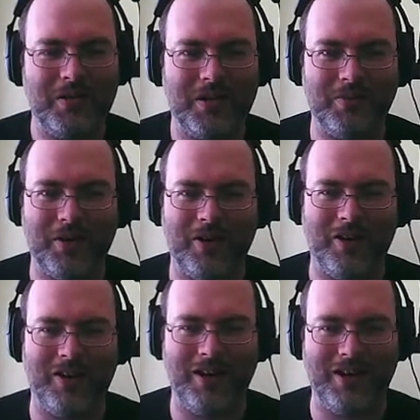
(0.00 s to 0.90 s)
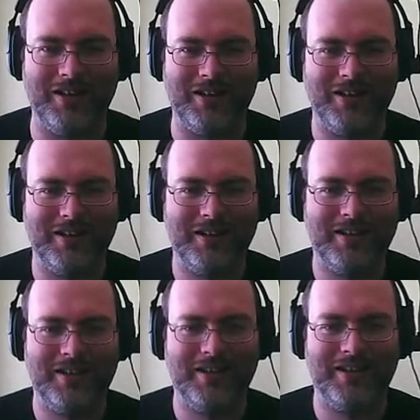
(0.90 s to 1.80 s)
Come on!
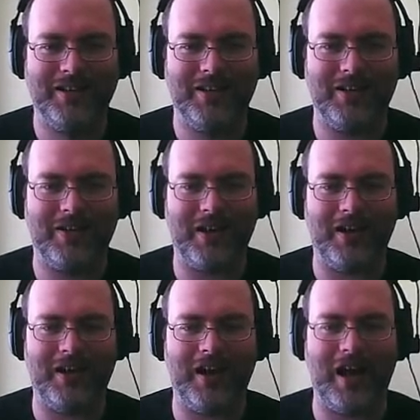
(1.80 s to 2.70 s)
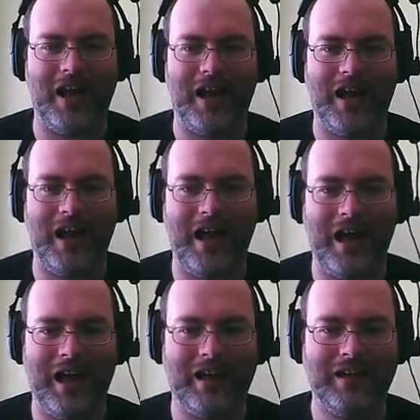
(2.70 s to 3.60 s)
Okay. Ah! Ah!